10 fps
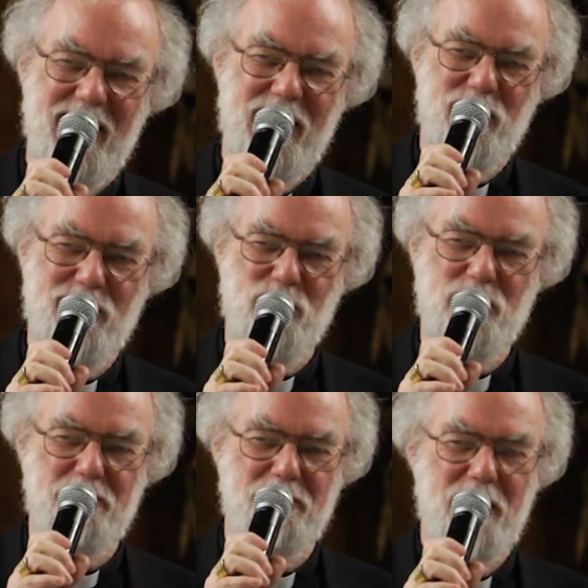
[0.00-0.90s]
And I
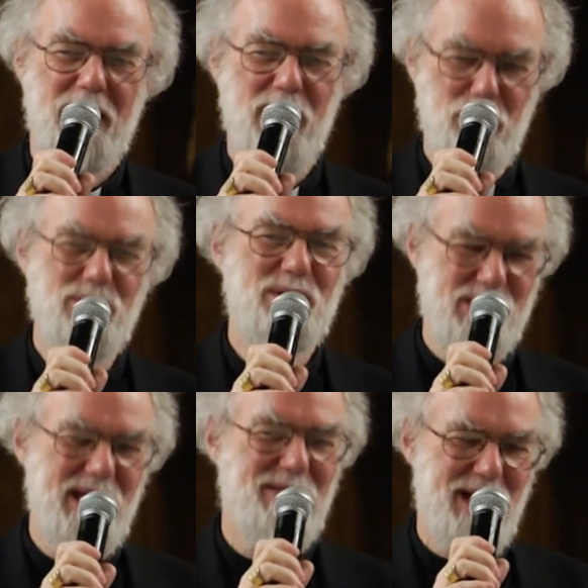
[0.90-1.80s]
thought, he wouldn't
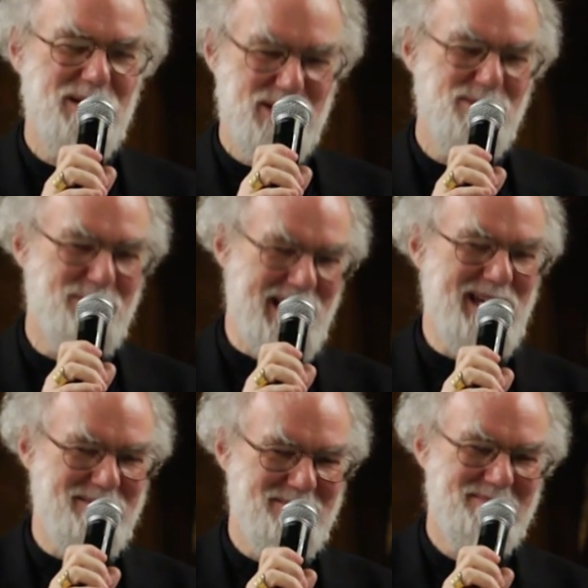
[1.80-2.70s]
say that to me,
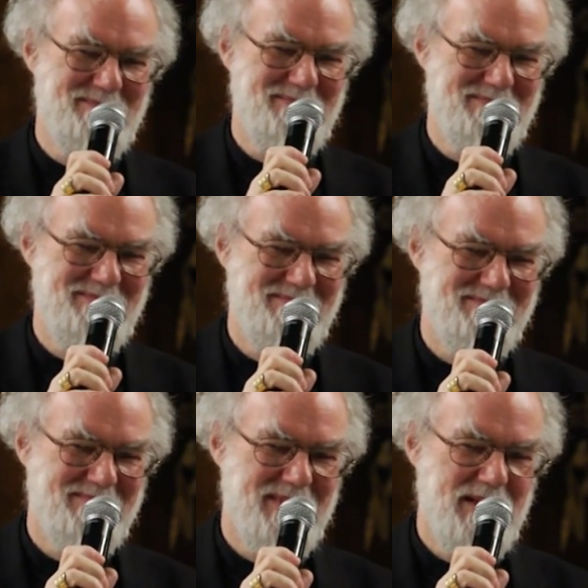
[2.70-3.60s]

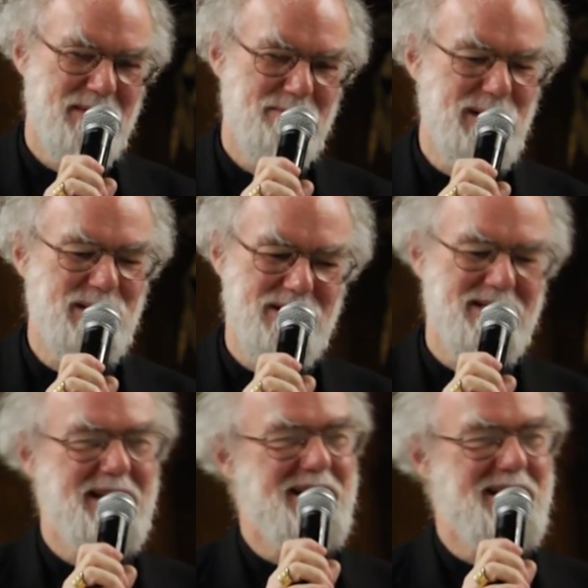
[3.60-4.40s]
but